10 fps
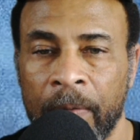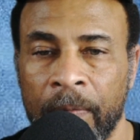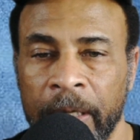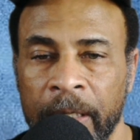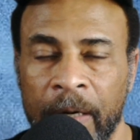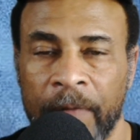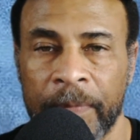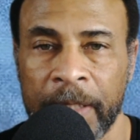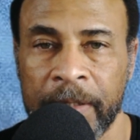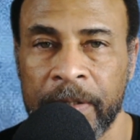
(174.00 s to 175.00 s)
rate
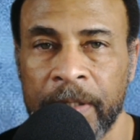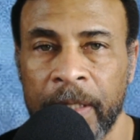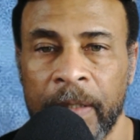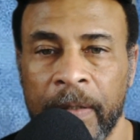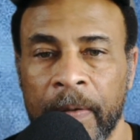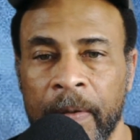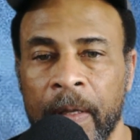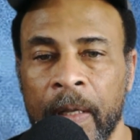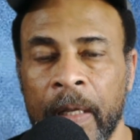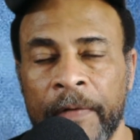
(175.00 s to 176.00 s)
confirmation sheet,
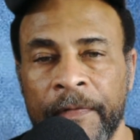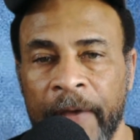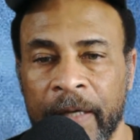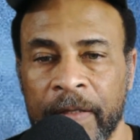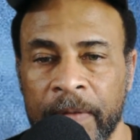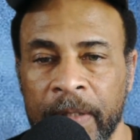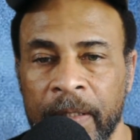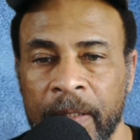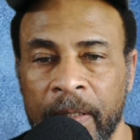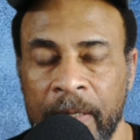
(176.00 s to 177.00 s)

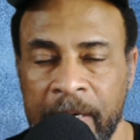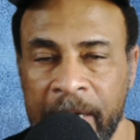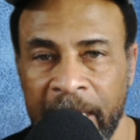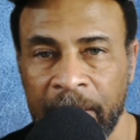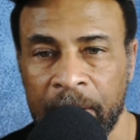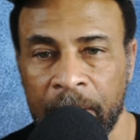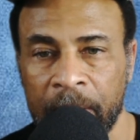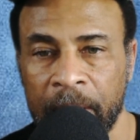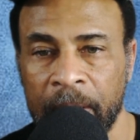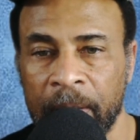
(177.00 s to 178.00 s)
factoring, net
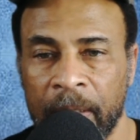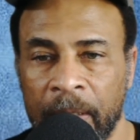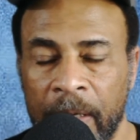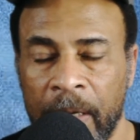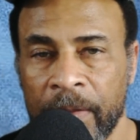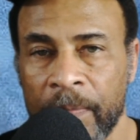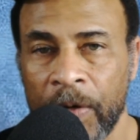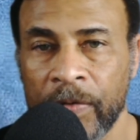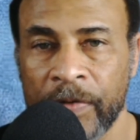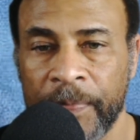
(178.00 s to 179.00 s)
30, other
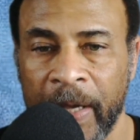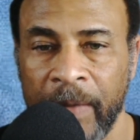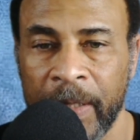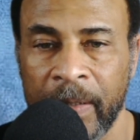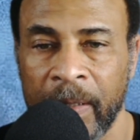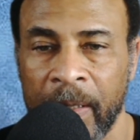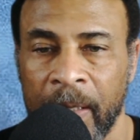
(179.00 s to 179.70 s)
modes of payment,